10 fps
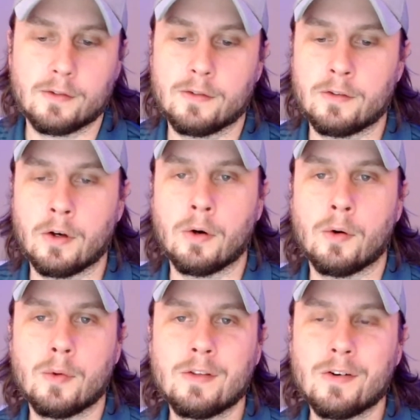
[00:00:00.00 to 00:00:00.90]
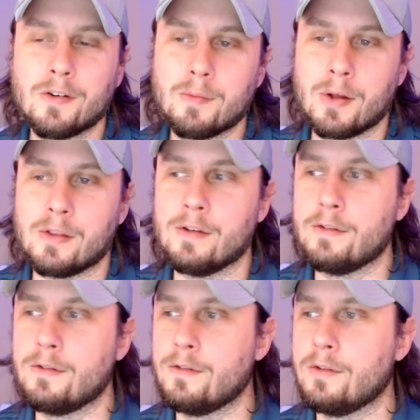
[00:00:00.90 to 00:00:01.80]
So we talked about
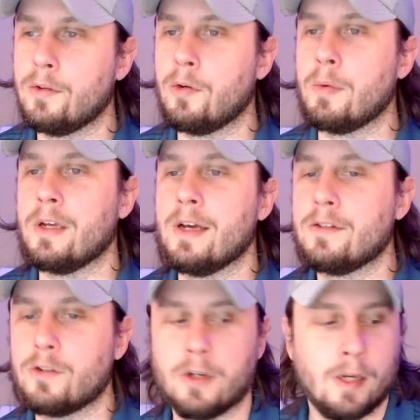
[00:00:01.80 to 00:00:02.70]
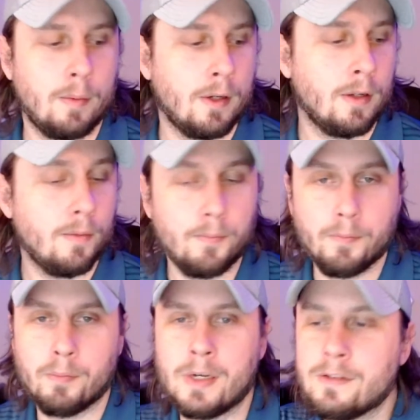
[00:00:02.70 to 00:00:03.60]
this a little bit yesterday, but
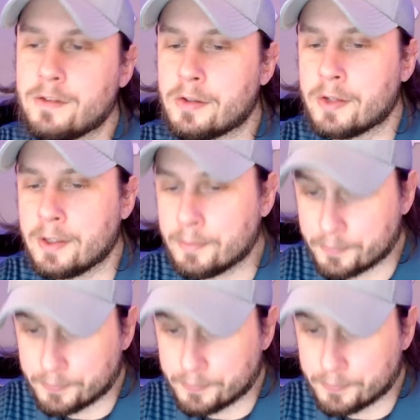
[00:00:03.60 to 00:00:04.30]
basically